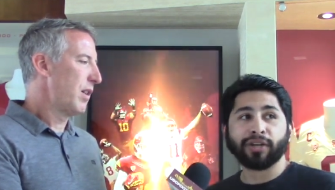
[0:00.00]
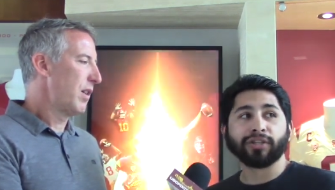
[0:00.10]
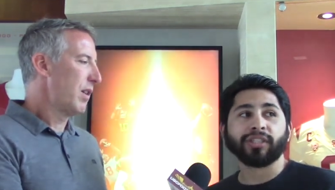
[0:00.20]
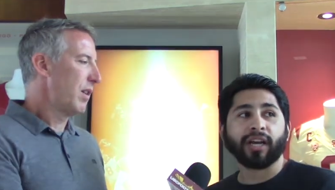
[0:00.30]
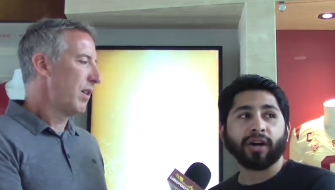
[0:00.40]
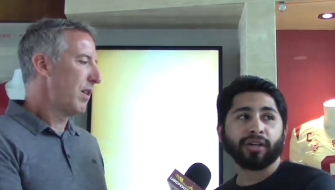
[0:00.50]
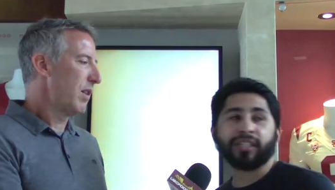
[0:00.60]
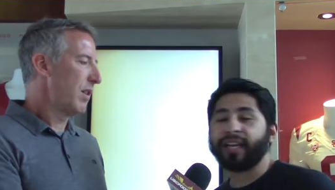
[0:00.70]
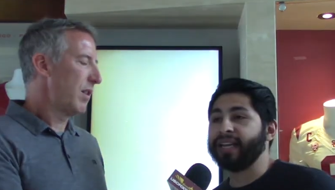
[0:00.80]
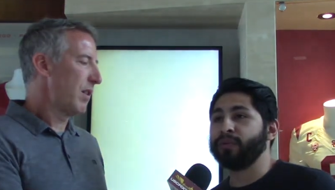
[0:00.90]
Speaker 1: yours, not ours,
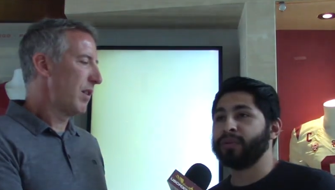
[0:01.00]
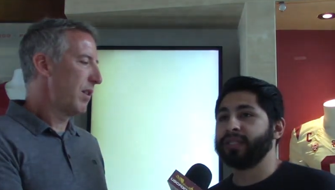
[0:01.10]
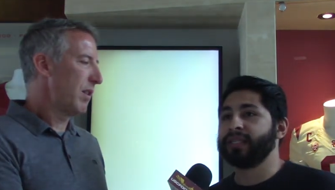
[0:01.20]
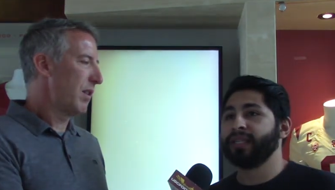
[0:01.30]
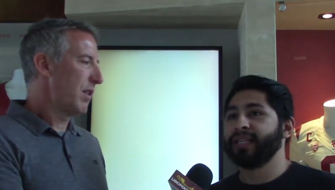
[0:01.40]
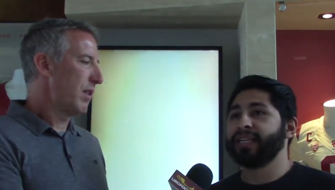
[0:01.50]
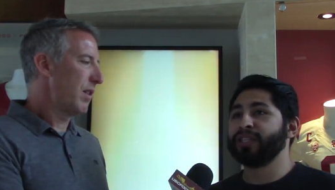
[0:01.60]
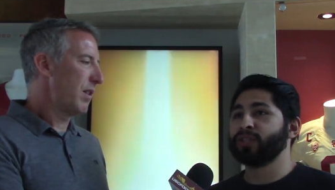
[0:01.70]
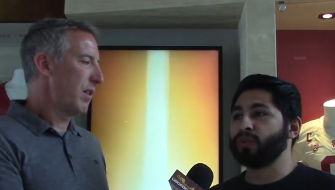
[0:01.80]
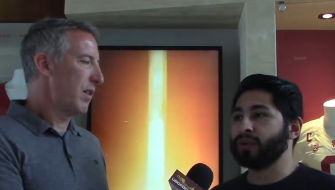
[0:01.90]
not anyone in
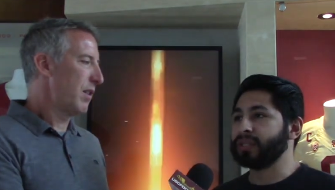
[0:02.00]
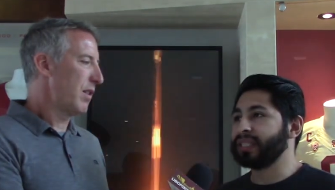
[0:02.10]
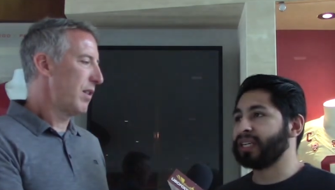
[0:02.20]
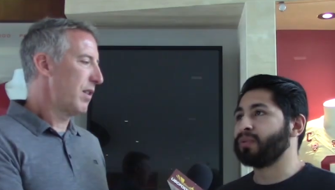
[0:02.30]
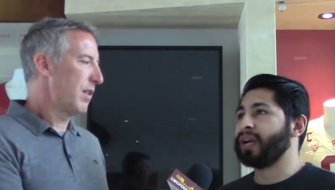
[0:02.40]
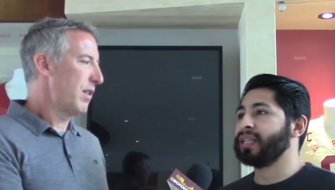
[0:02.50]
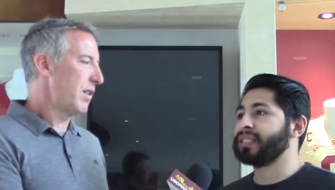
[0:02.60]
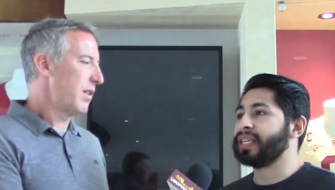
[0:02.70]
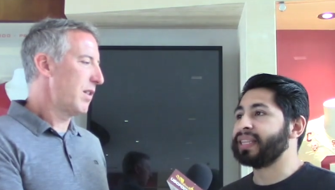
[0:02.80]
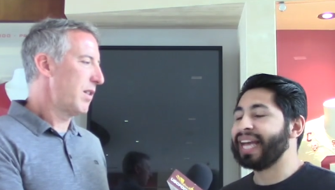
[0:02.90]
this world. It's Lincoln
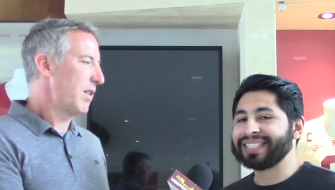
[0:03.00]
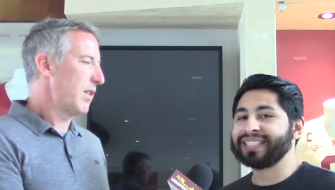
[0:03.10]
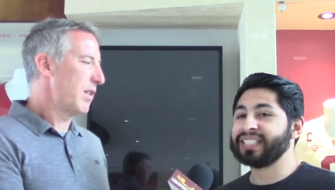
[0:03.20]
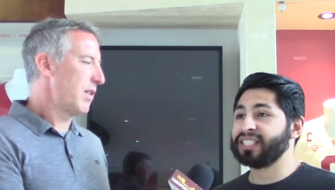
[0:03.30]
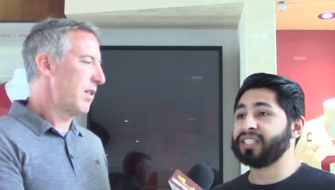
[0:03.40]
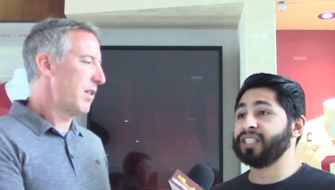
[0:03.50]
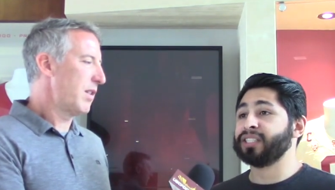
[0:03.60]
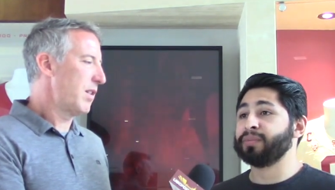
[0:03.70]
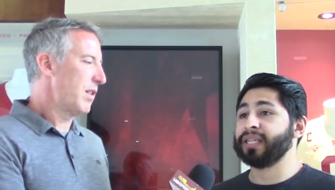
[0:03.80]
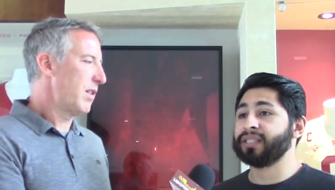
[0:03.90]
Riley's, and that's the decision he
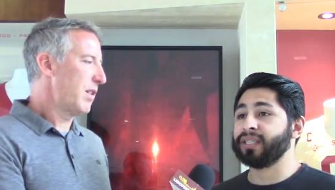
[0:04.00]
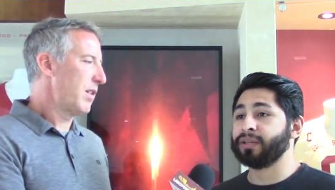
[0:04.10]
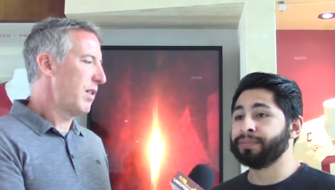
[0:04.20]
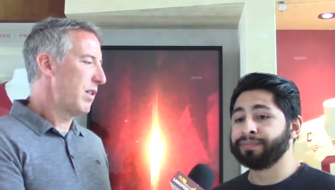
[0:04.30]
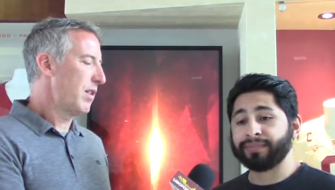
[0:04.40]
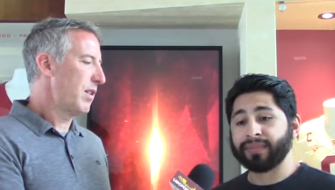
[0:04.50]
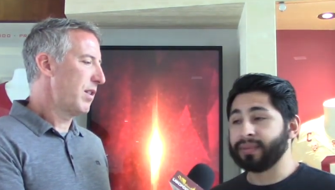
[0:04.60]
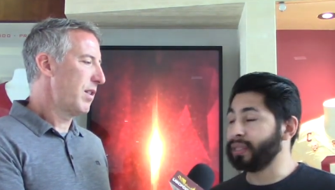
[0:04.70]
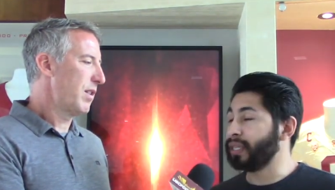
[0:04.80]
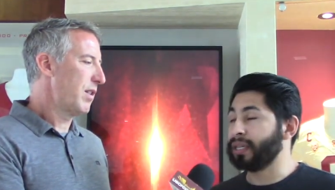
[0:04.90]
has made. So
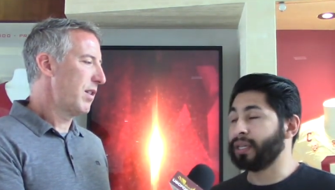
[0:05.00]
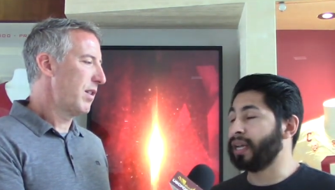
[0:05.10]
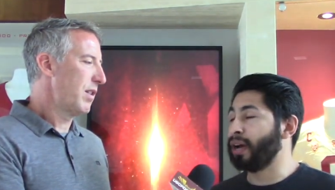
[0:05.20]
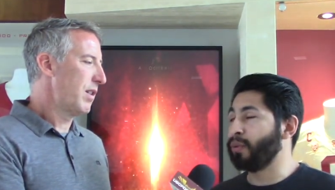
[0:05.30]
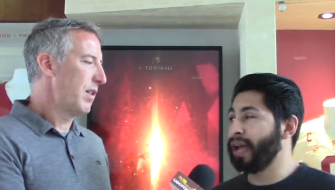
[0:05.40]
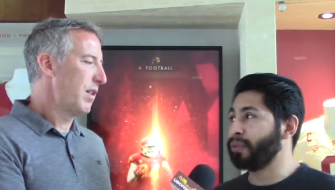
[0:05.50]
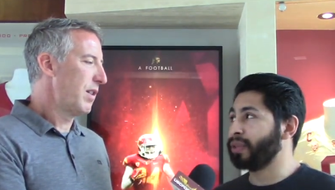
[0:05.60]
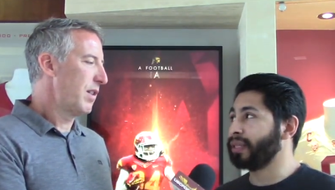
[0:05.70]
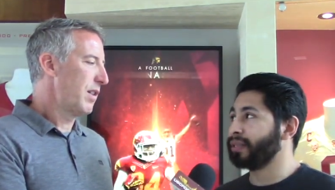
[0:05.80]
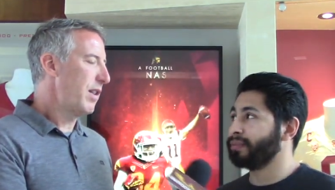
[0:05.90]
got to ride with
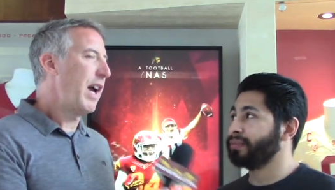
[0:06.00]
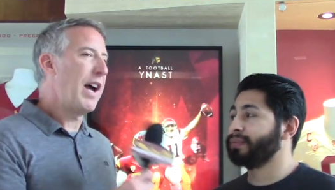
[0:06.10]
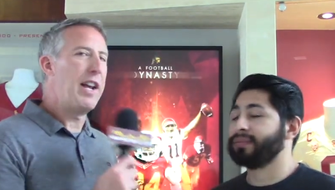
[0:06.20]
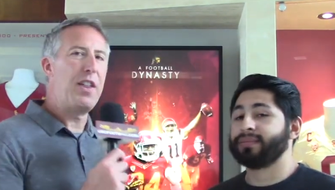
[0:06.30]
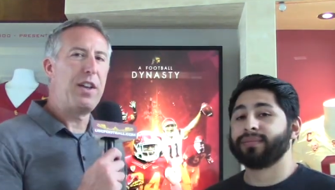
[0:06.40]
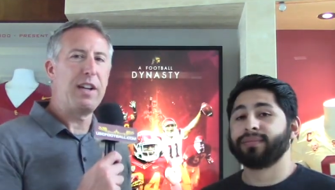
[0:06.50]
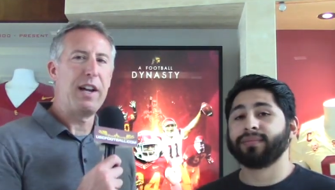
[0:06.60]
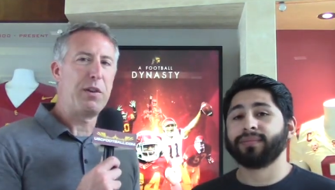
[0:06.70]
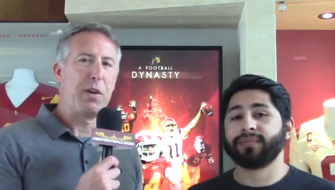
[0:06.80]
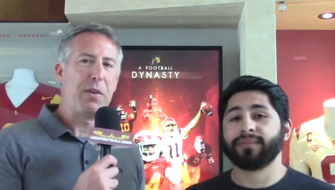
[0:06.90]
it.
Speaker 2: Yeah, and I think I
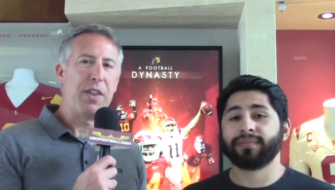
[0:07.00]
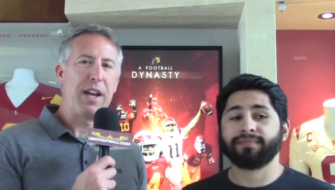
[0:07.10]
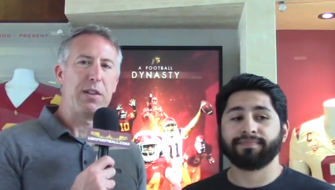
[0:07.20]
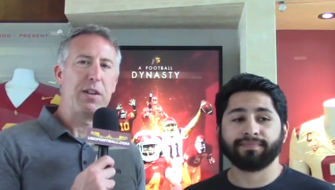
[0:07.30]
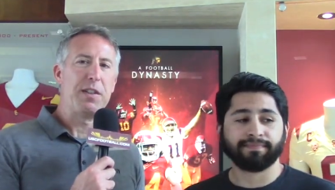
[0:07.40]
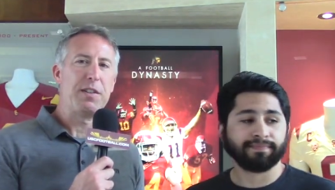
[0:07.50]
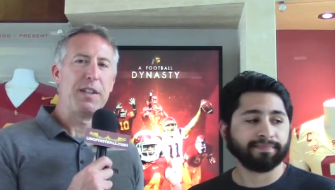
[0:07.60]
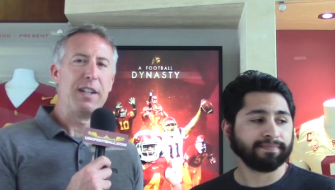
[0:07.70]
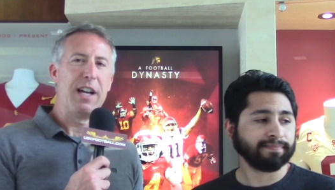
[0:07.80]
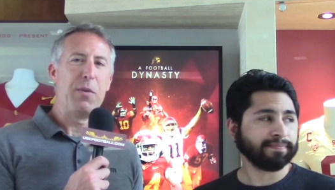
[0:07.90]
agree with that, Chris.
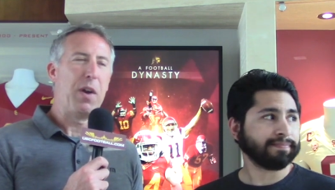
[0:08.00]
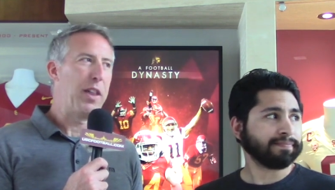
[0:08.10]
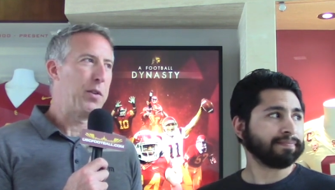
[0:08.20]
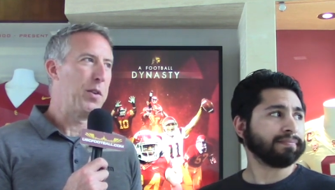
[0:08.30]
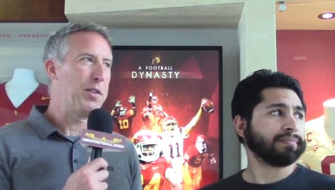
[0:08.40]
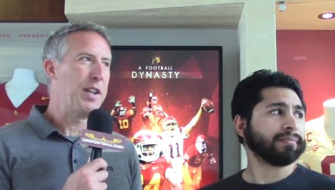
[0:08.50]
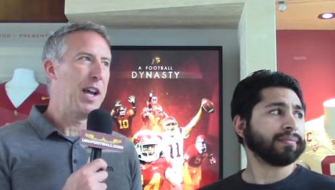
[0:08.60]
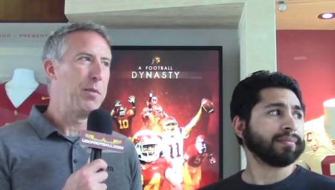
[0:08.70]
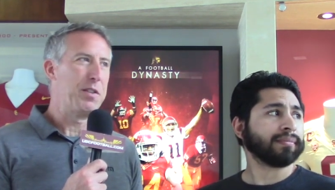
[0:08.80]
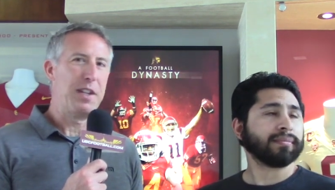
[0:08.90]
And uh, one of the quotes he
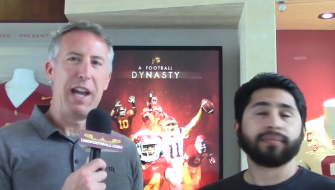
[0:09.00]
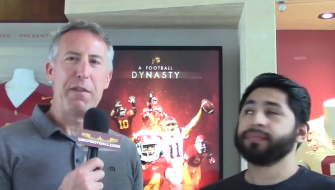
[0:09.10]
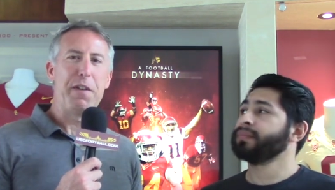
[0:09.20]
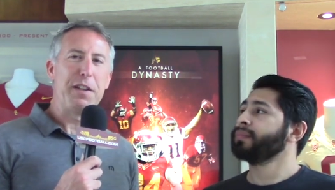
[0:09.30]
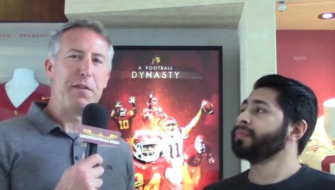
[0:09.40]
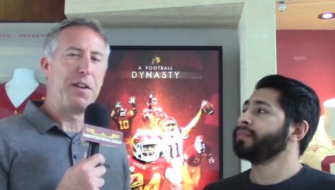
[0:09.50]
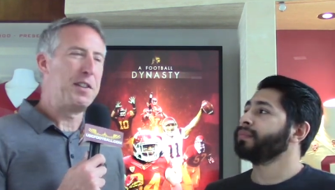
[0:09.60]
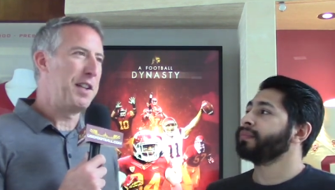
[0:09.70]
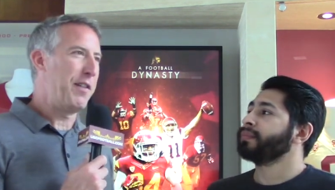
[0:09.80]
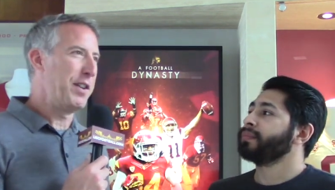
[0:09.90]
had was, you can't fake the front
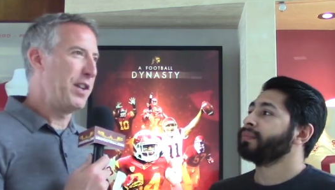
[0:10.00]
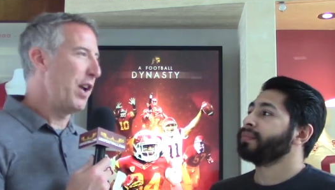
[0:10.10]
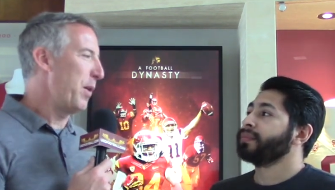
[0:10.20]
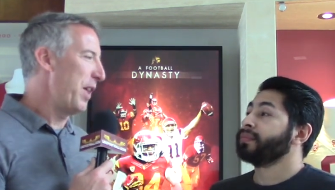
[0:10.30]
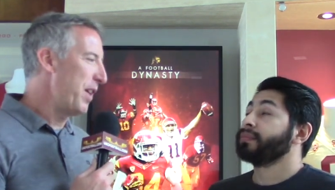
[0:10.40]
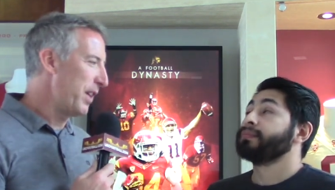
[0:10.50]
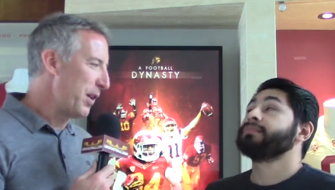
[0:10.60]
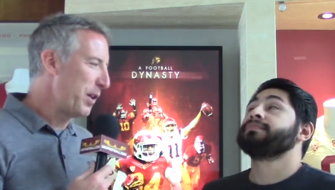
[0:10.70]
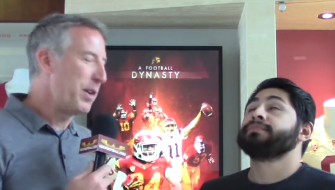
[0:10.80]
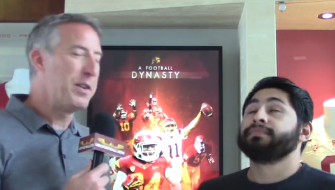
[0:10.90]
seven. You know, I think they're
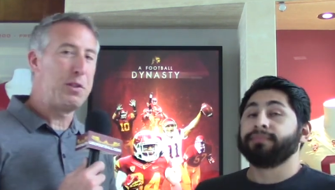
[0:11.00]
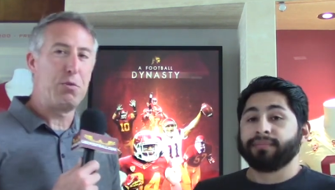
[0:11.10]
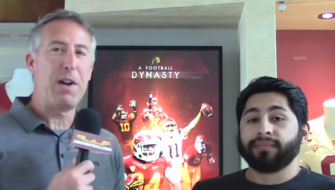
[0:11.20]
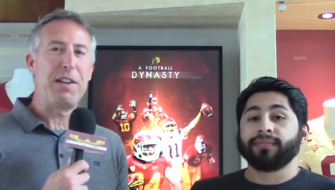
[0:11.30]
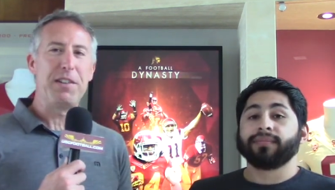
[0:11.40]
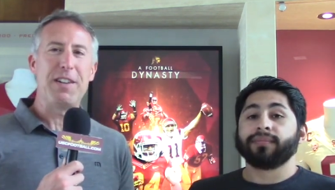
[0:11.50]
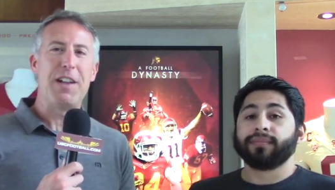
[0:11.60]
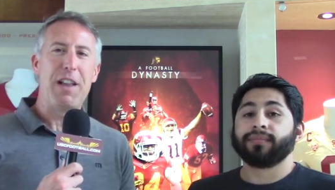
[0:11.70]
going to address a